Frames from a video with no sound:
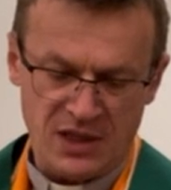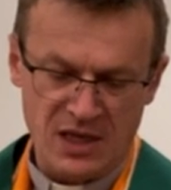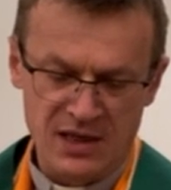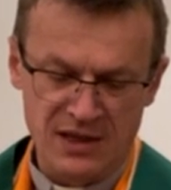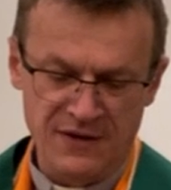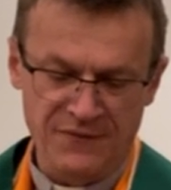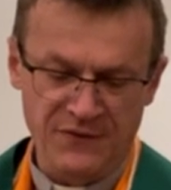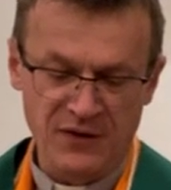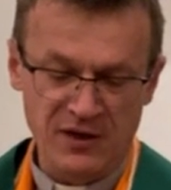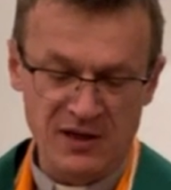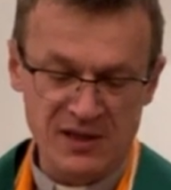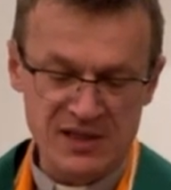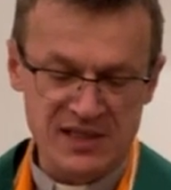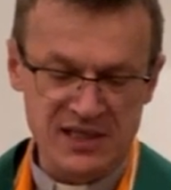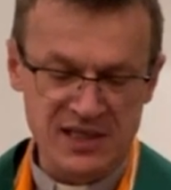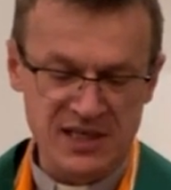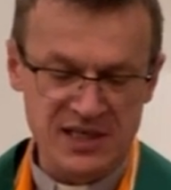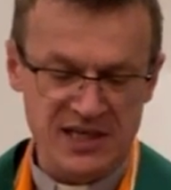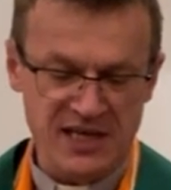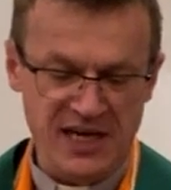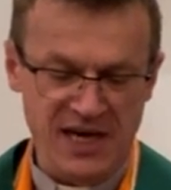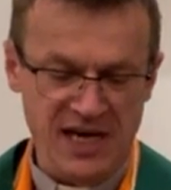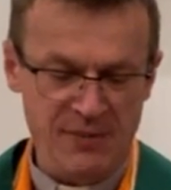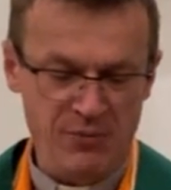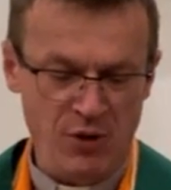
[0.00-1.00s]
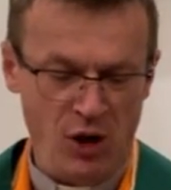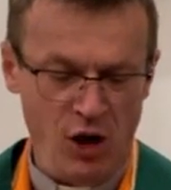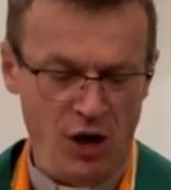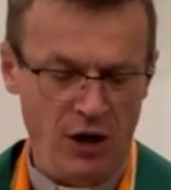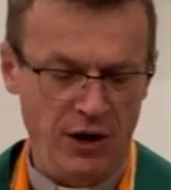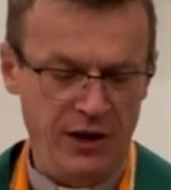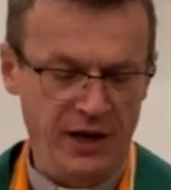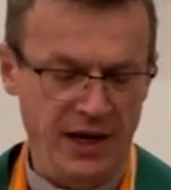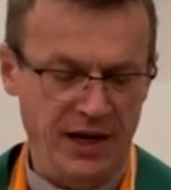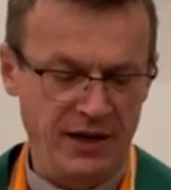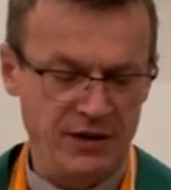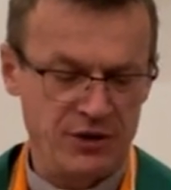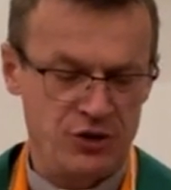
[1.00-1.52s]
The Philistine came
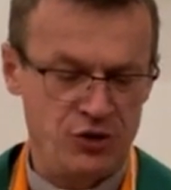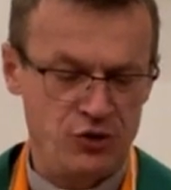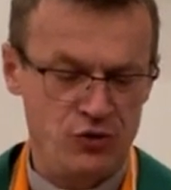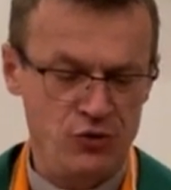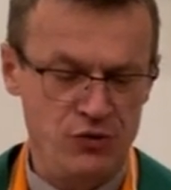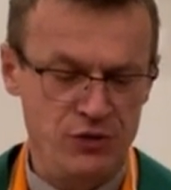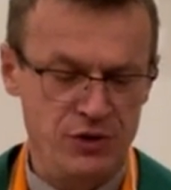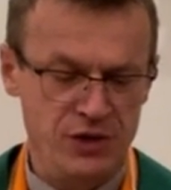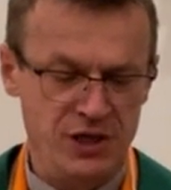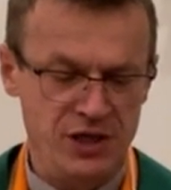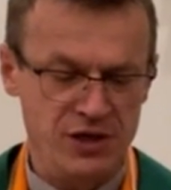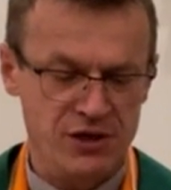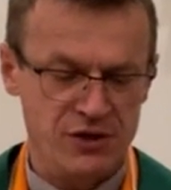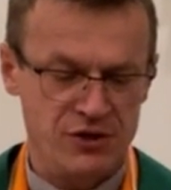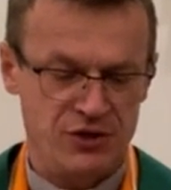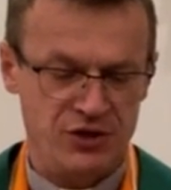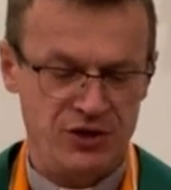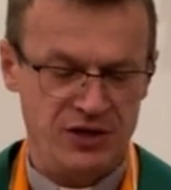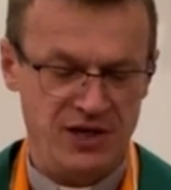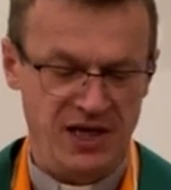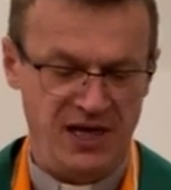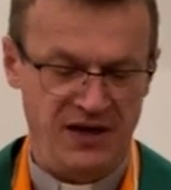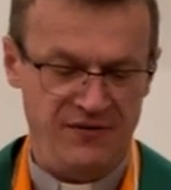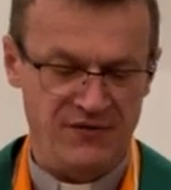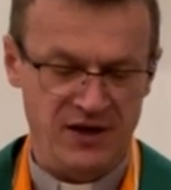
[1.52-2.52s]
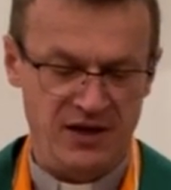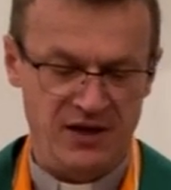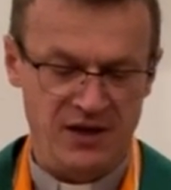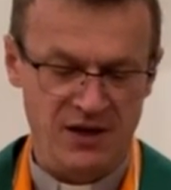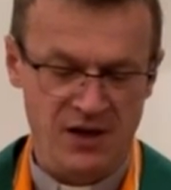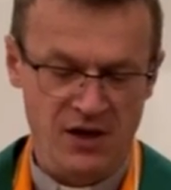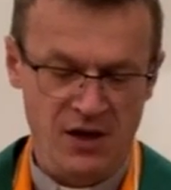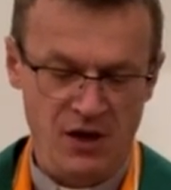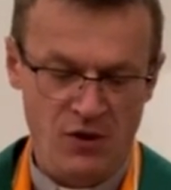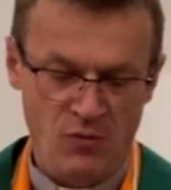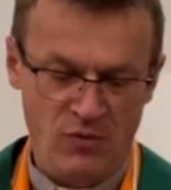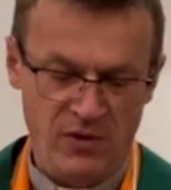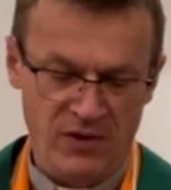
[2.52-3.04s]
on and drew near to David
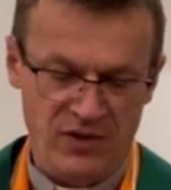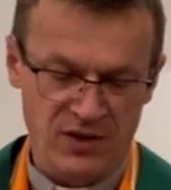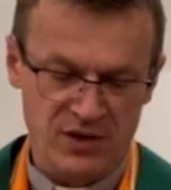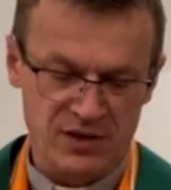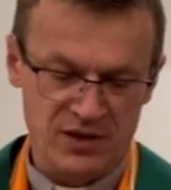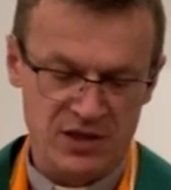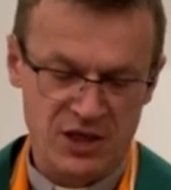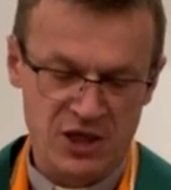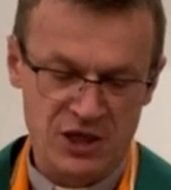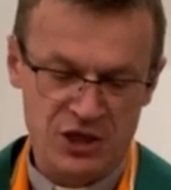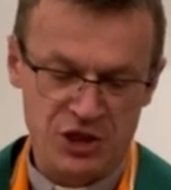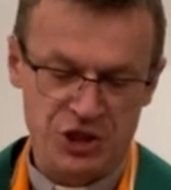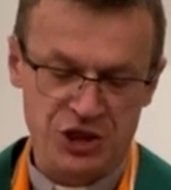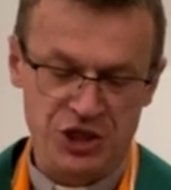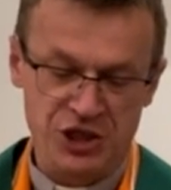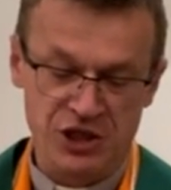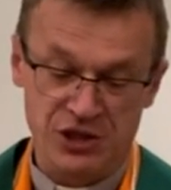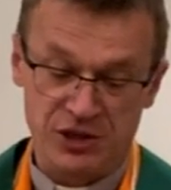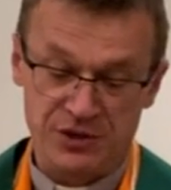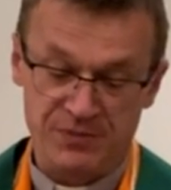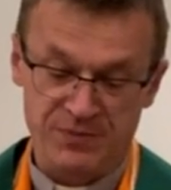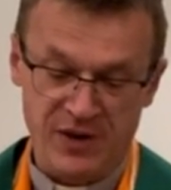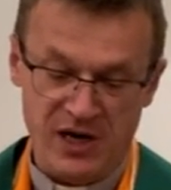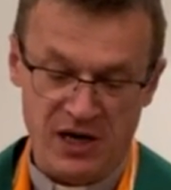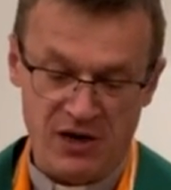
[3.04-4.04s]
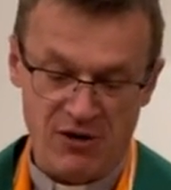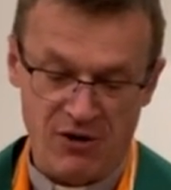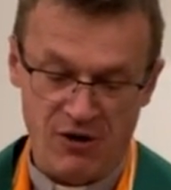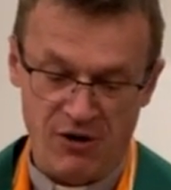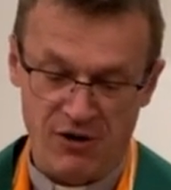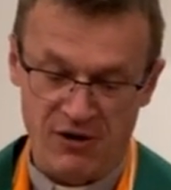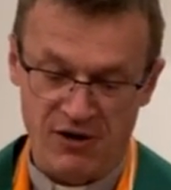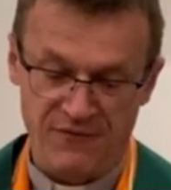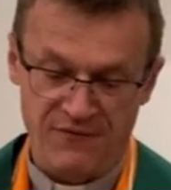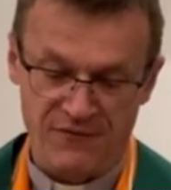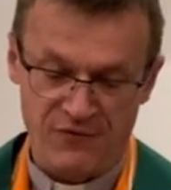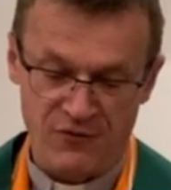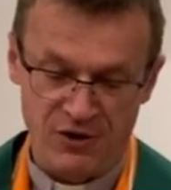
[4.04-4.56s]
with his shield bearer
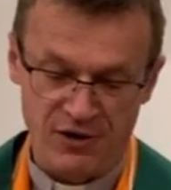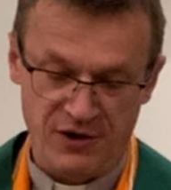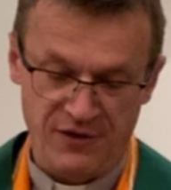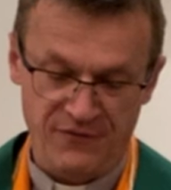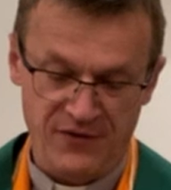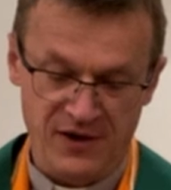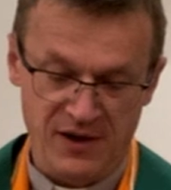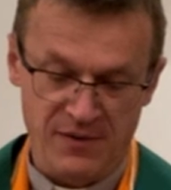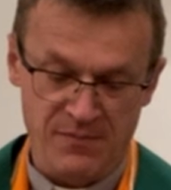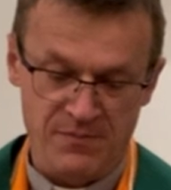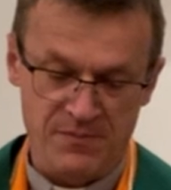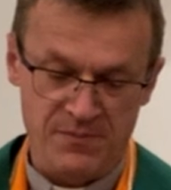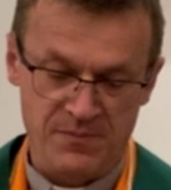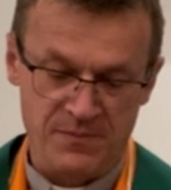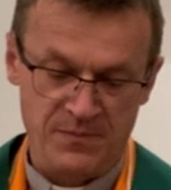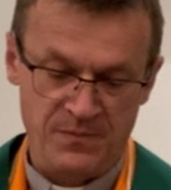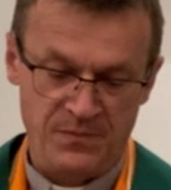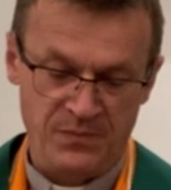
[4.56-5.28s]
in front of him.